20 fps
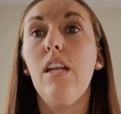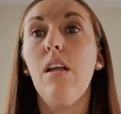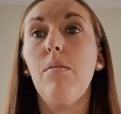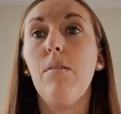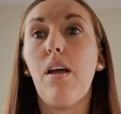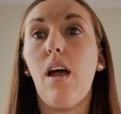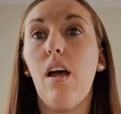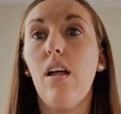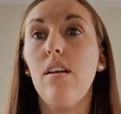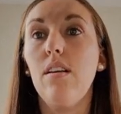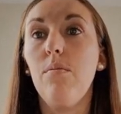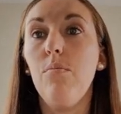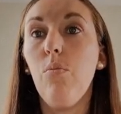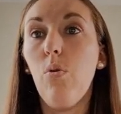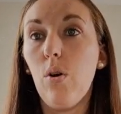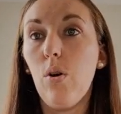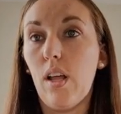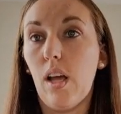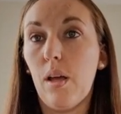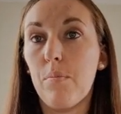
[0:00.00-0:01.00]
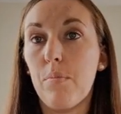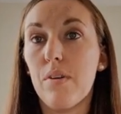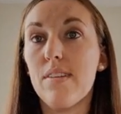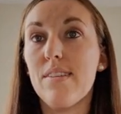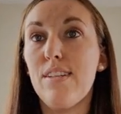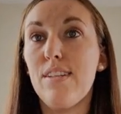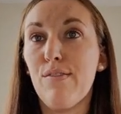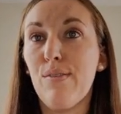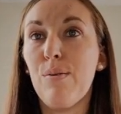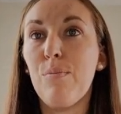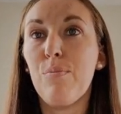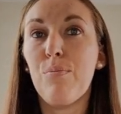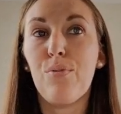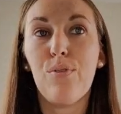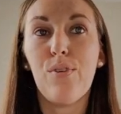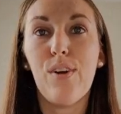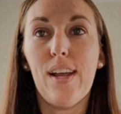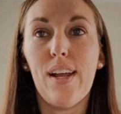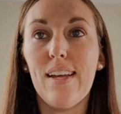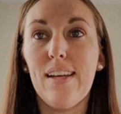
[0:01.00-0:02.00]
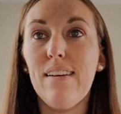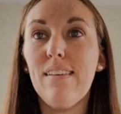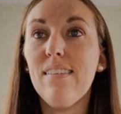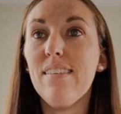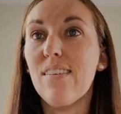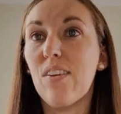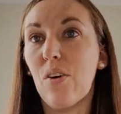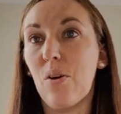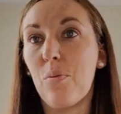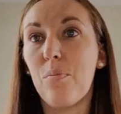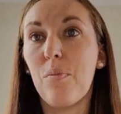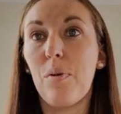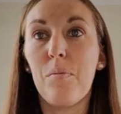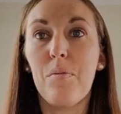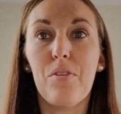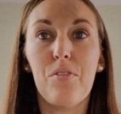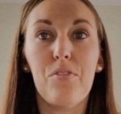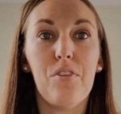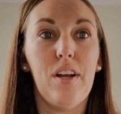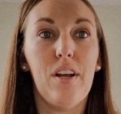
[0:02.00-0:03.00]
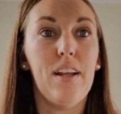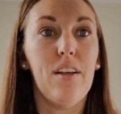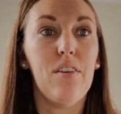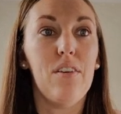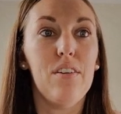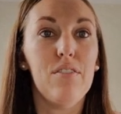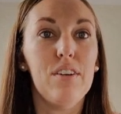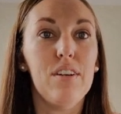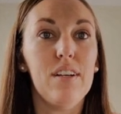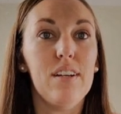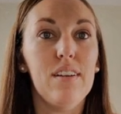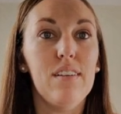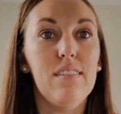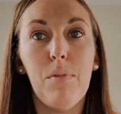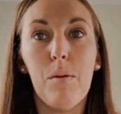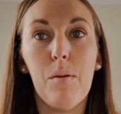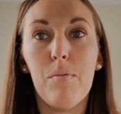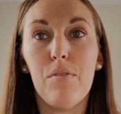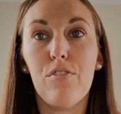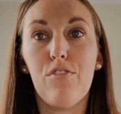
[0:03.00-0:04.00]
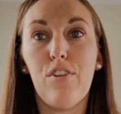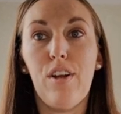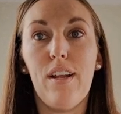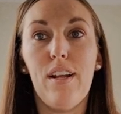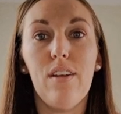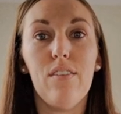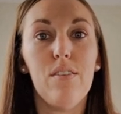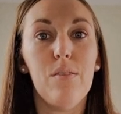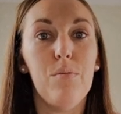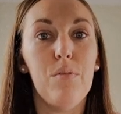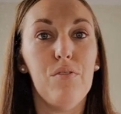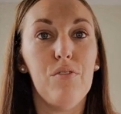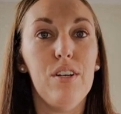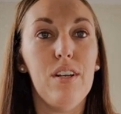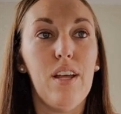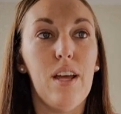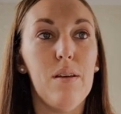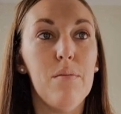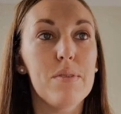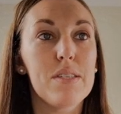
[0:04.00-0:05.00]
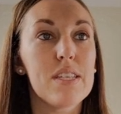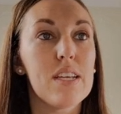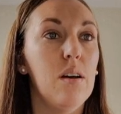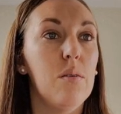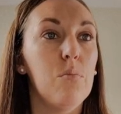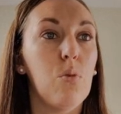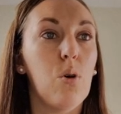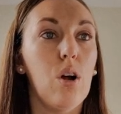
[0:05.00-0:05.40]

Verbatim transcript: Now we got more diapers, different brands. So maybe they're trying out a different, maybe they're trying out some different types.